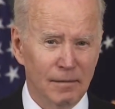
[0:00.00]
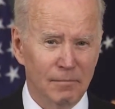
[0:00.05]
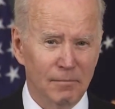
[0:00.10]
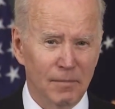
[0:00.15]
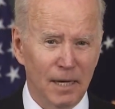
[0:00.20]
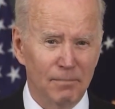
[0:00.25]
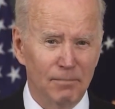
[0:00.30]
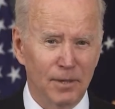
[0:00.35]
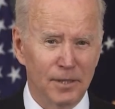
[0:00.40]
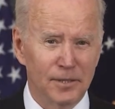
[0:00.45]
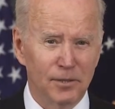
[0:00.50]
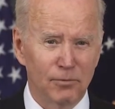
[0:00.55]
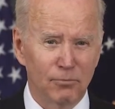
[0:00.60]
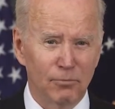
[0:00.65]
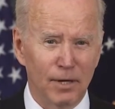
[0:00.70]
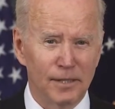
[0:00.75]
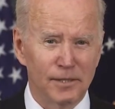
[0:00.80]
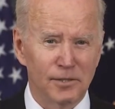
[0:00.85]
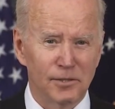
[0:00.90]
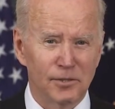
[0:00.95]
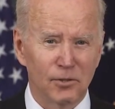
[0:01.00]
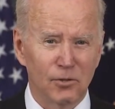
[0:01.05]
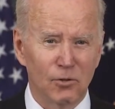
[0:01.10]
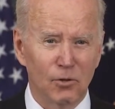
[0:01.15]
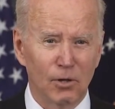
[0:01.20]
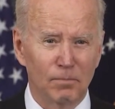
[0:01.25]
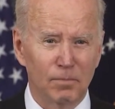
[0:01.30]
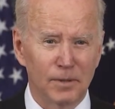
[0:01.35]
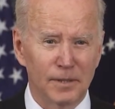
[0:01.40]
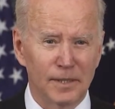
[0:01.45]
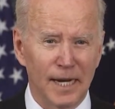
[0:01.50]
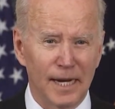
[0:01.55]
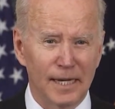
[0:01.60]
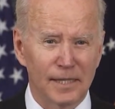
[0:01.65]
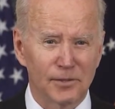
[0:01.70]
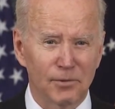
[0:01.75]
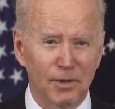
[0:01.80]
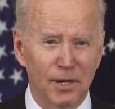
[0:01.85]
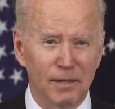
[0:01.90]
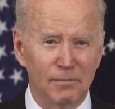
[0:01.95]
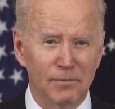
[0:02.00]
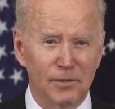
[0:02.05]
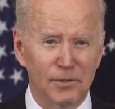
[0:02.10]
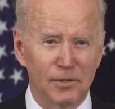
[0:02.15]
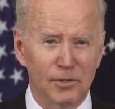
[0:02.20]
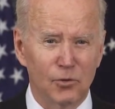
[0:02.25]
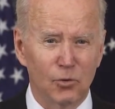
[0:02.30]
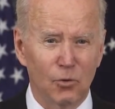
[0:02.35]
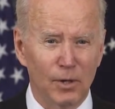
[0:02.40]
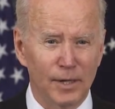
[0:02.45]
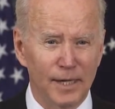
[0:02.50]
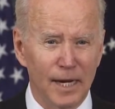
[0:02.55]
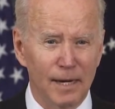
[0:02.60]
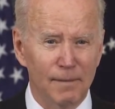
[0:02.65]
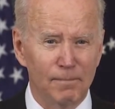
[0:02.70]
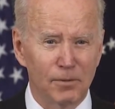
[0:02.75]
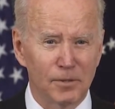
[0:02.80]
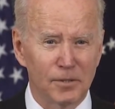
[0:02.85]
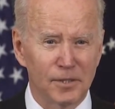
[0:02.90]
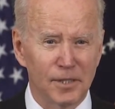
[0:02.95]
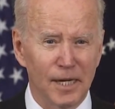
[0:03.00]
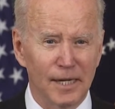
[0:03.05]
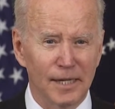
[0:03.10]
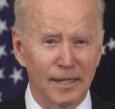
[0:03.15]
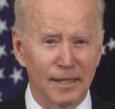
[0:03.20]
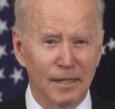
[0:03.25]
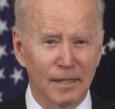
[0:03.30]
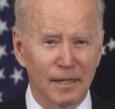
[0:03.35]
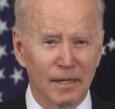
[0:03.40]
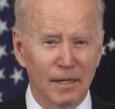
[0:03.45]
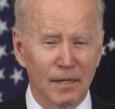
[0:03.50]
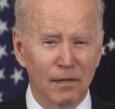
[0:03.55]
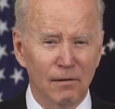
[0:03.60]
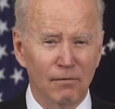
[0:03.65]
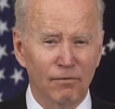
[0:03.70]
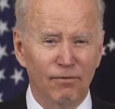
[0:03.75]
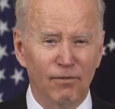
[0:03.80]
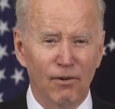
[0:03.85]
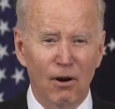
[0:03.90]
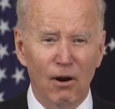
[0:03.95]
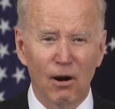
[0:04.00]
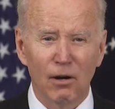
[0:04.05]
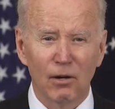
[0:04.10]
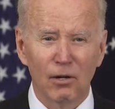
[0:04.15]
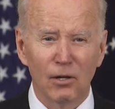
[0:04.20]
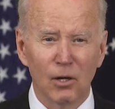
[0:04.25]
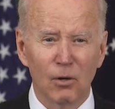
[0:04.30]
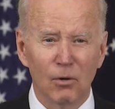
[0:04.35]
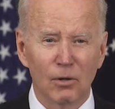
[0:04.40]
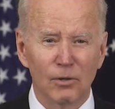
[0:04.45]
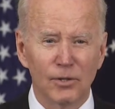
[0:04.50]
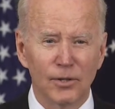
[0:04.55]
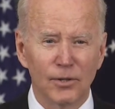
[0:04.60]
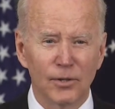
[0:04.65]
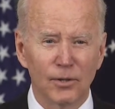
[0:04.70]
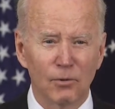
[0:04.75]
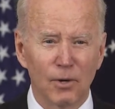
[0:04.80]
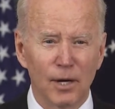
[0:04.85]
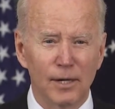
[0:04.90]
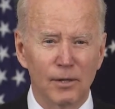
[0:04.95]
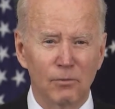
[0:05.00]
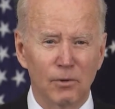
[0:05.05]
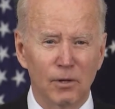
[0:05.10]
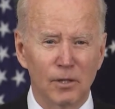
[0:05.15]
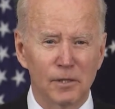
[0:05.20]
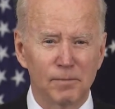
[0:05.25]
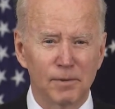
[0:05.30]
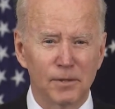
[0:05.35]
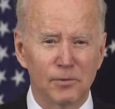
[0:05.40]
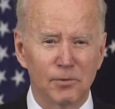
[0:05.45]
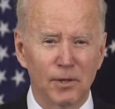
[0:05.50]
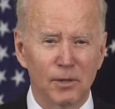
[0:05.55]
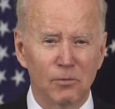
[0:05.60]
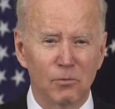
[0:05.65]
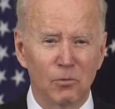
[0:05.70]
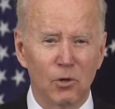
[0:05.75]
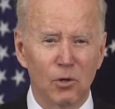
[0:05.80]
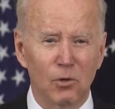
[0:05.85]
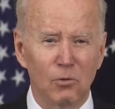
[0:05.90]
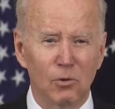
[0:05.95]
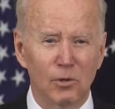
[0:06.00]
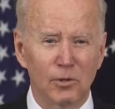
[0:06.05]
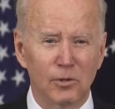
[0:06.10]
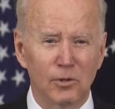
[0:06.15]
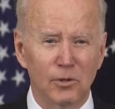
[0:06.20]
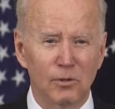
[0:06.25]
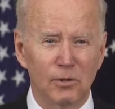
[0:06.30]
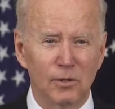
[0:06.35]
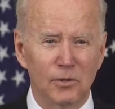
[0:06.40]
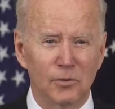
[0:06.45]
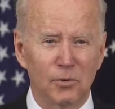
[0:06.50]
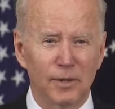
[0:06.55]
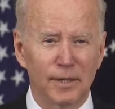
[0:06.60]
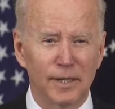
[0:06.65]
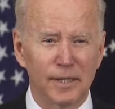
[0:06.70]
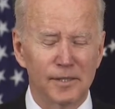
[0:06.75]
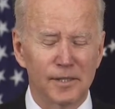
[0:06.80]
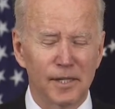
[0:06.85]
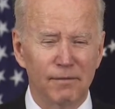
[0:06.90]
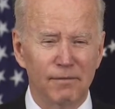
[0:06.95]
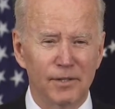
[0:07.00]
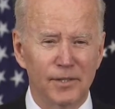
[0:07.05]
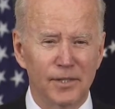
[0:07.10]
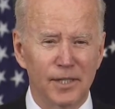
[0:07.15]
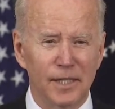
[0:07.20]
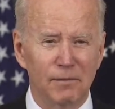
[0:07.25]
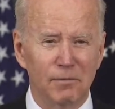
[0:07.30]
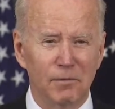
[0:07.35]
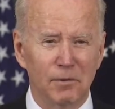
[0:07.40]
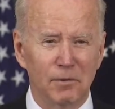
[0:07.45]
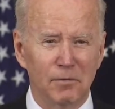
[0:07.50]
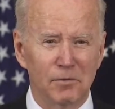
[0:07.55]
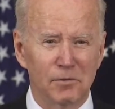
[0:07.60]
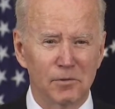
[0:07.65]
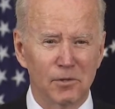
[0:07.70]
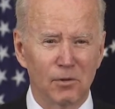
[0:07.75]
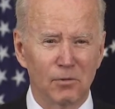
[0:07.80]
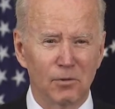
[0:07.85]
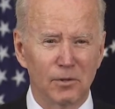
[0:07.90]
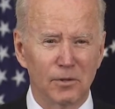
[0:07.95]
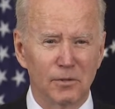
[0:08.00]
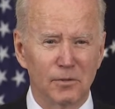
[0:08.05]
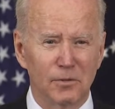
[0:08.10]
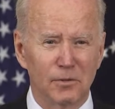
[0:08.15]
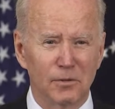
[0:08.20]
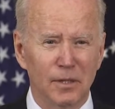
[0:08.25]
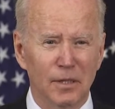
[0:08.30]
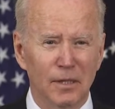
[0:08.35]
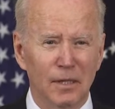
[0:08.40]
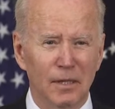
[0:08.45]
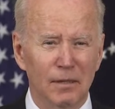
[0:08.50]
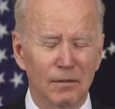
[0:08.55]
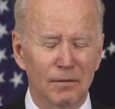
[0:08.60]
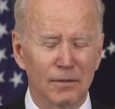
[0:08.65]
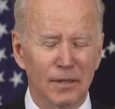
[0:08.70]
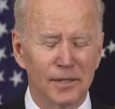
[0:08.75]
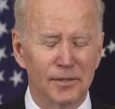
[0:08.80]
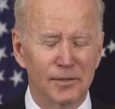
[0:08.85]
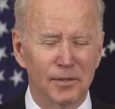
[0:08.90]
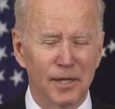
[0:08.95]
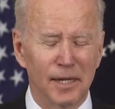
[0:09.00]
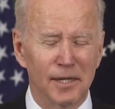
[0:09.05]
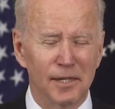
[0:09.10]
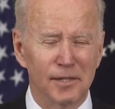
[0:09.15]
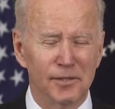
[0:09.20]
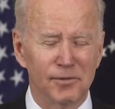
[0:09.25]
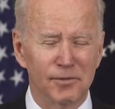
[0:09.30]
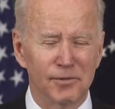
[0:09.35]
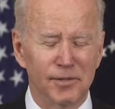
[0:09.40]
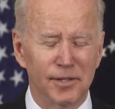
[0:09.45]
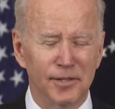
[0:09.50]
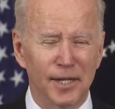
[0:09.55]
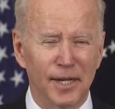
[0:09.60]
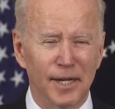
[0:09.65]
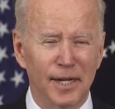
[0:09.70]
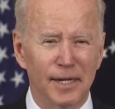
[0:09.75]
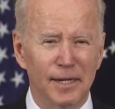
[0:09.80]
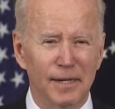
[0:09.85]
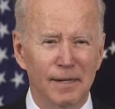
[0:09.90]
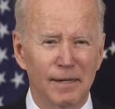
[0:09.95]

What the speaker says: My budget raises the corporate tax rate to 28%, far lower than the rate it was between World War II and 2017 when it was lowered as of today.